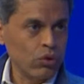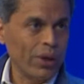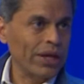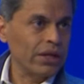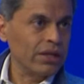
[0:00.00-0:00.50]

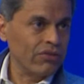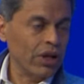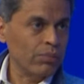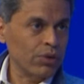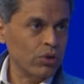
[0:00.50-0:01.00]
quickly
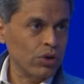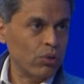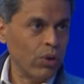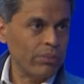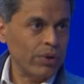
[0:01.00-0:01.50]
develop a
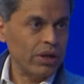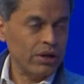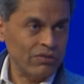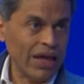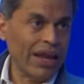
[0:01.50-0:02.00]
nuclear weapon.
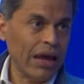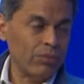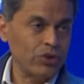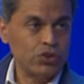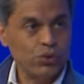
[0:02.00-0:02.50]
And if that
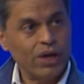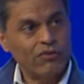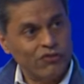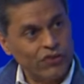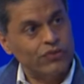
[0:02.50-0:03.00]
happens, you
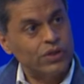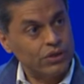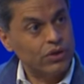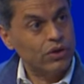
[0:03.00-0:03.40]
get 15